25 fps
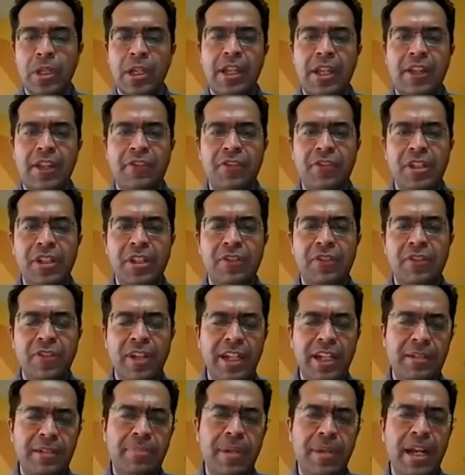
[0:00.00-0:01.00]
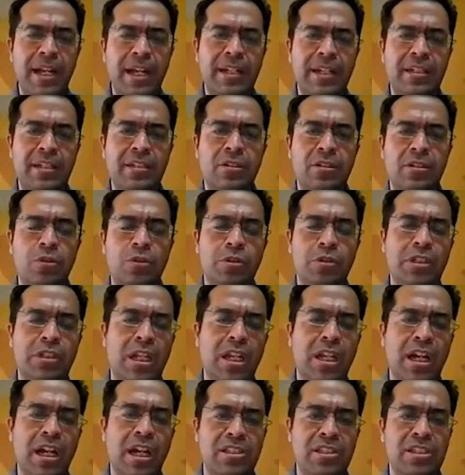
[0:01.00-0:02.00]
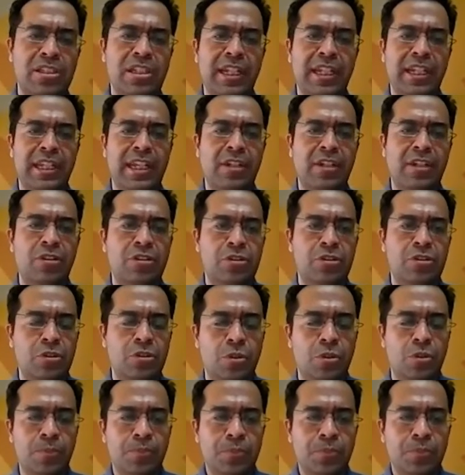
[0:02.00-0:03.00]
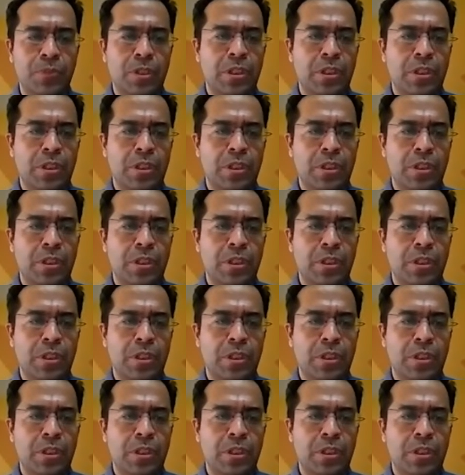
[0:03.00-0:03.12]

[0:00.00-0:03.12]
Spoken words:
If we reflect back over the last decade or so,